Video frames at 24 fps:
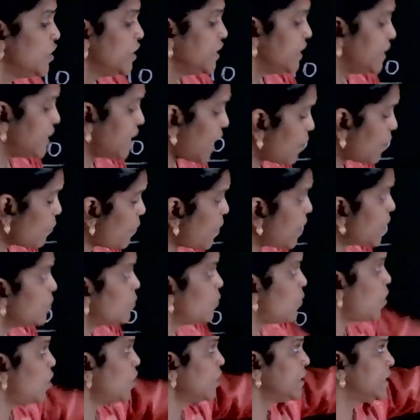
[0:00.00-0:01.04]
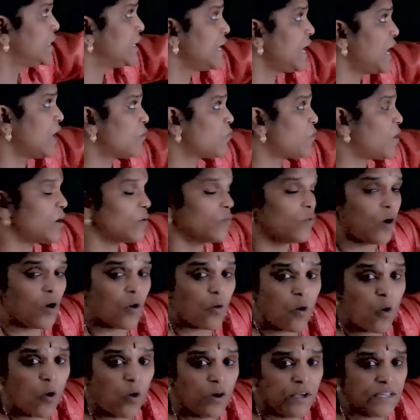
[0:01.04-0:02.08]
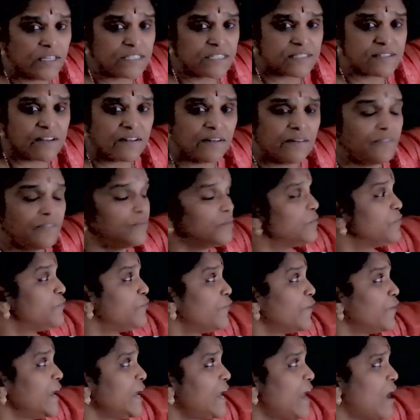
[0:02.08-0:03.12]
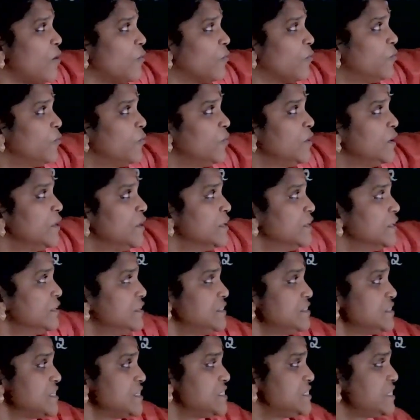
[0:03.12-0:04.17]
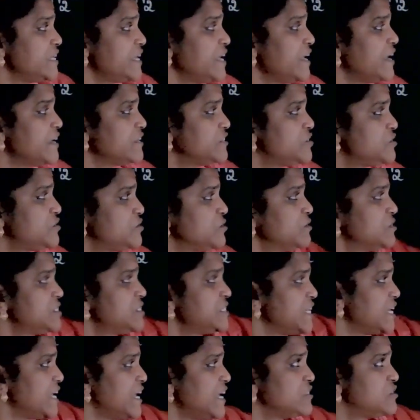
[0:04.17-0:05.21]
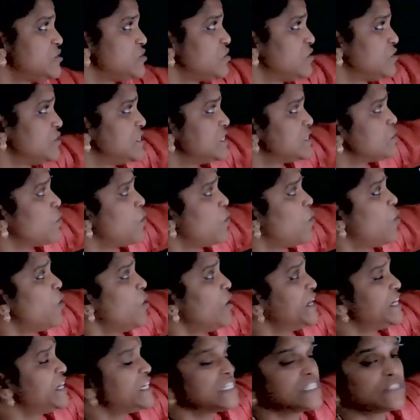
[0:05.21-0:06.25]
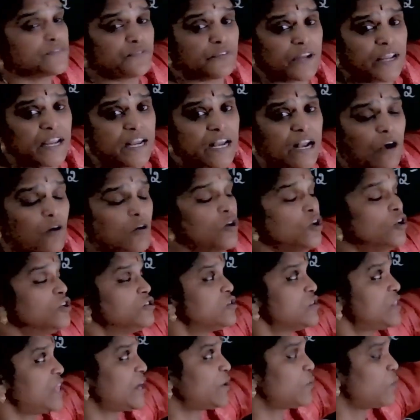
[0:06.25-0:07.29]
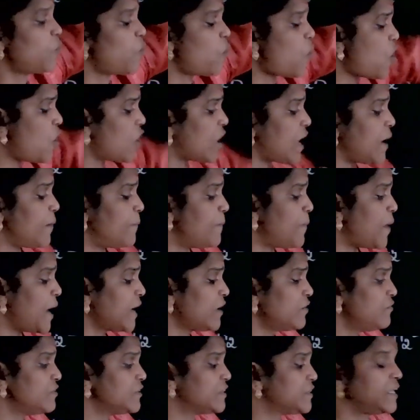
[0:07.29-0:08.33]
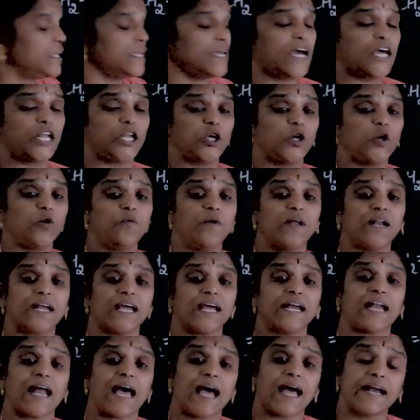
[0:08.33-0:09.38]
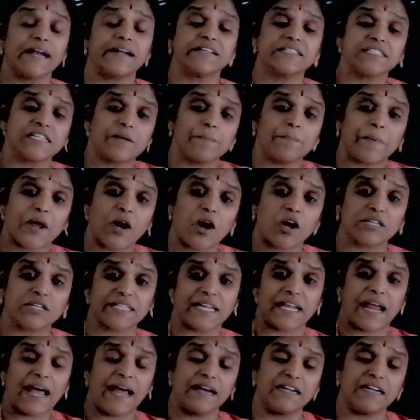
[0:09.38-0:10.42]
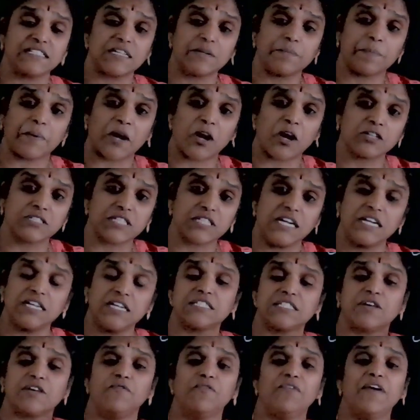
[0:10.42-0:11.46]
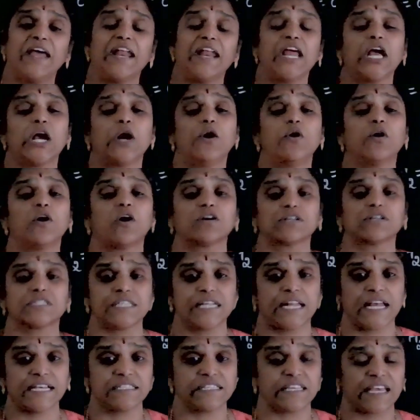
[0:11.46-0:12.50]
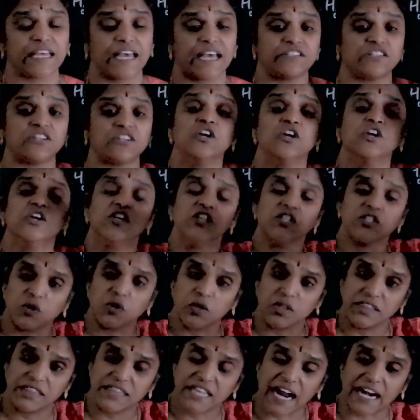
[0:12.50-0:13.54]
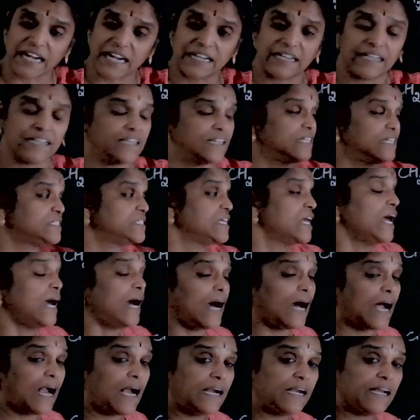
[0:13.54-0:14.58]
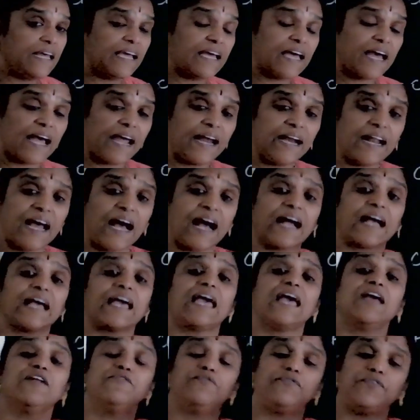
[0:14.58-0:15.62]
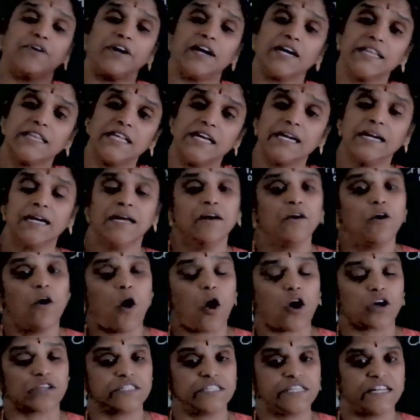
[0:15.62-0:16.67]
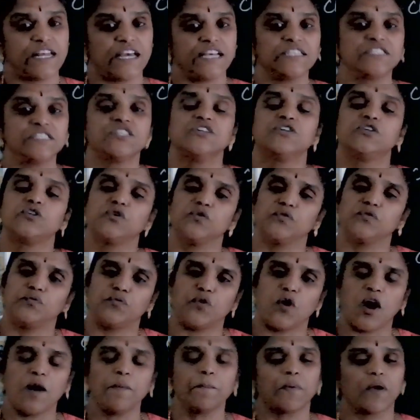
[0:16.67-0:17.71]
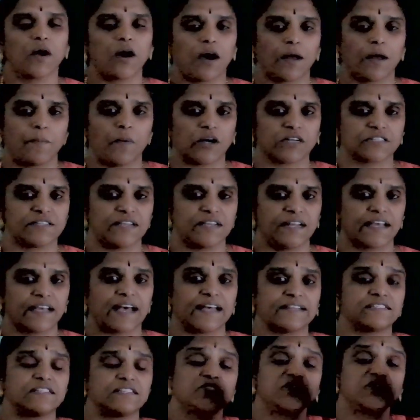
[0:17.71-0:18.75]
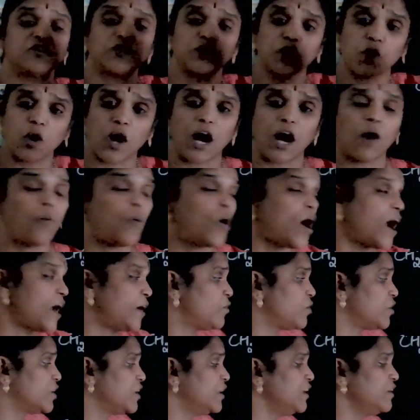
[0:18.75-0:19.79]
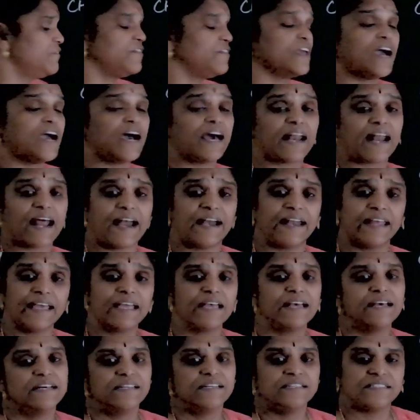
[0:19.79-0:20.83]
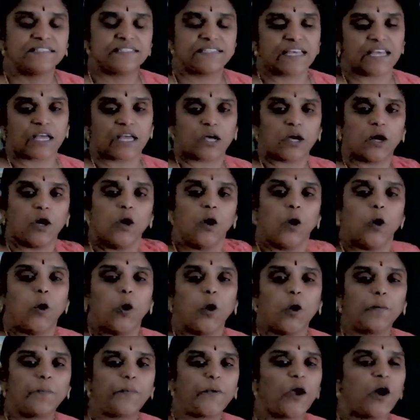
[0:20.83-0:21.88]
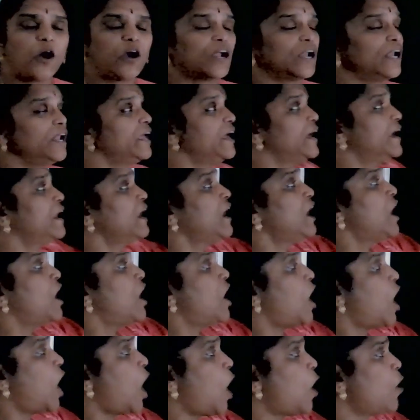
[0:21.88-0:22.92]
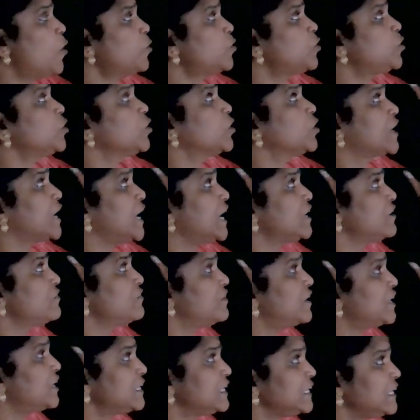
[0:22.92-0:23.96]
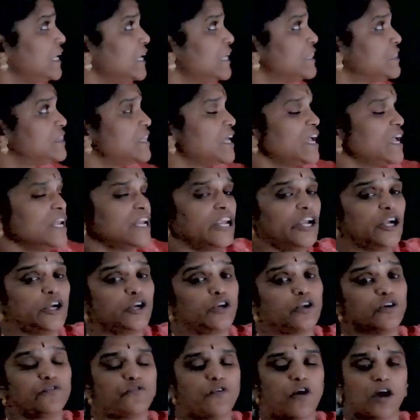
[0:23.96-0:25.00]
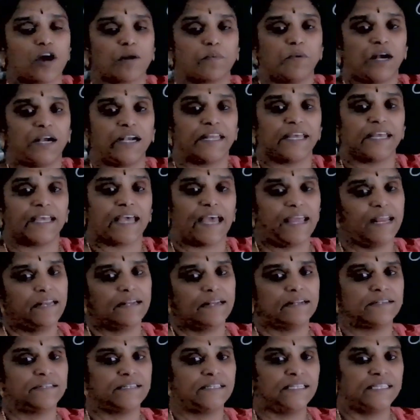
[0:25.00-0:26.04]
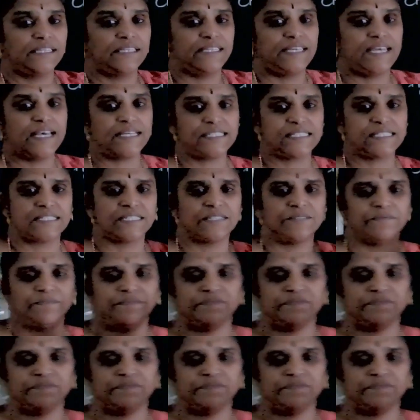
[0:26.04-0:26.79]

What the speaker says: Here one O. Here one O. O is free now. This is CH2, CH2, this O, it is free now. So that O combined with here, you will get hydrogen peroxide. Hydrogen peroxide, it's a very good oxidizing agent. So that is aldehyde again further oxidized to form carboxylic acid. So to avoid only, we are adding zinc. Hope you're clear how to convert ethene into formaldehyde. Yes?